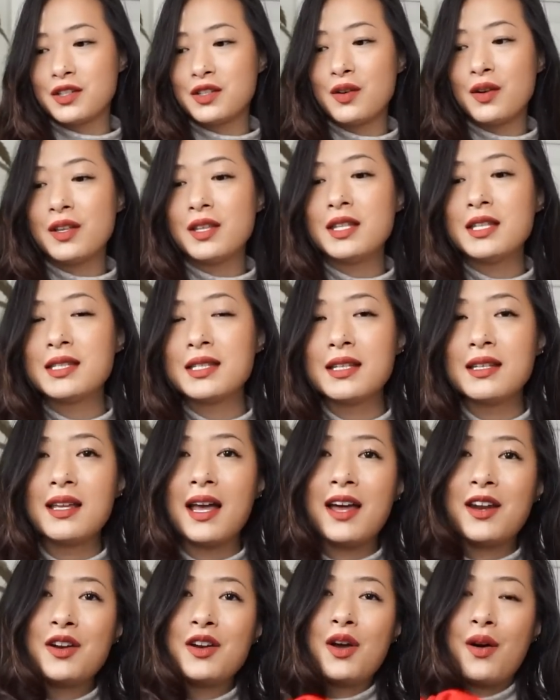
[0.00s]
So
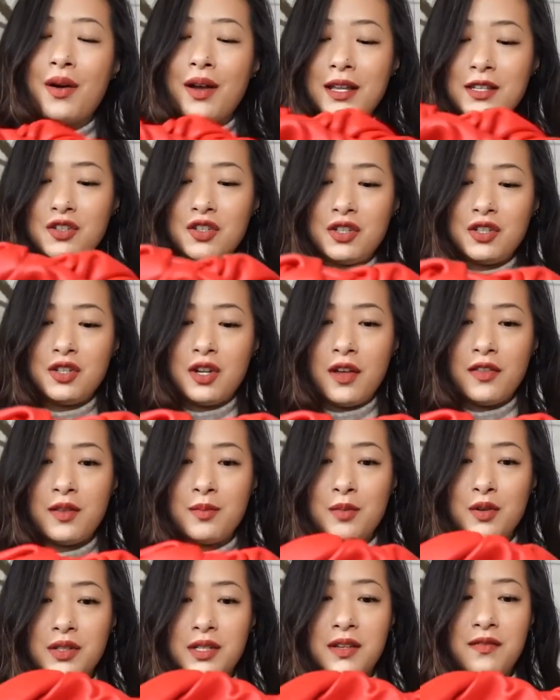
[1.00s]
it's just not the
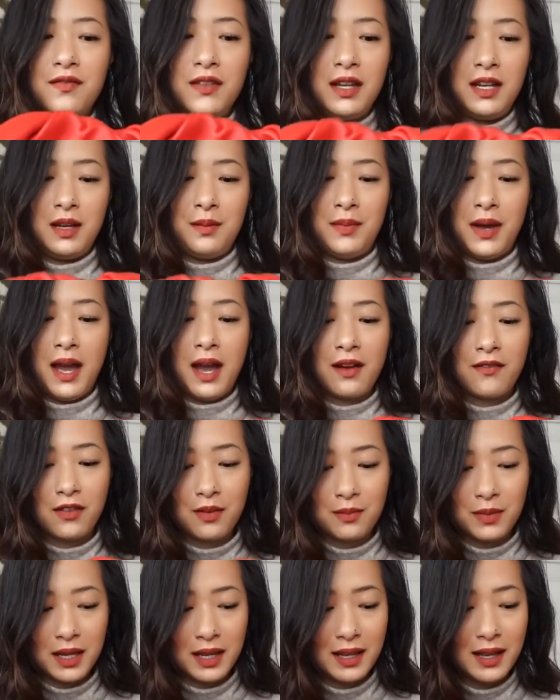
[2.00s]
most convenient bag
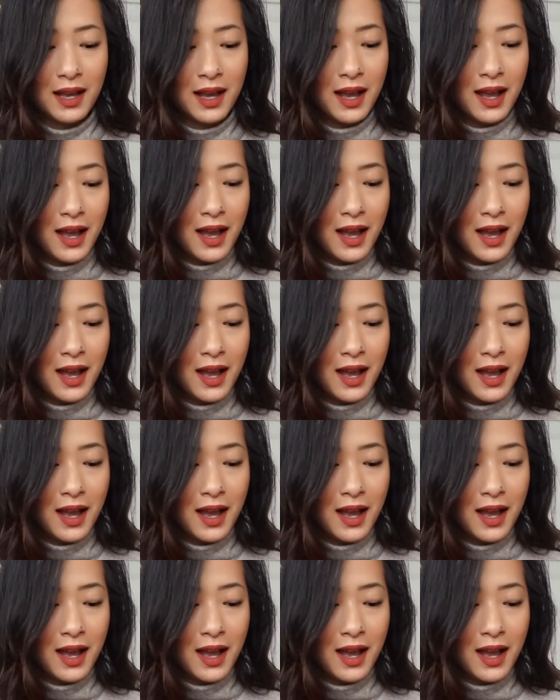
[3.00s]
for me.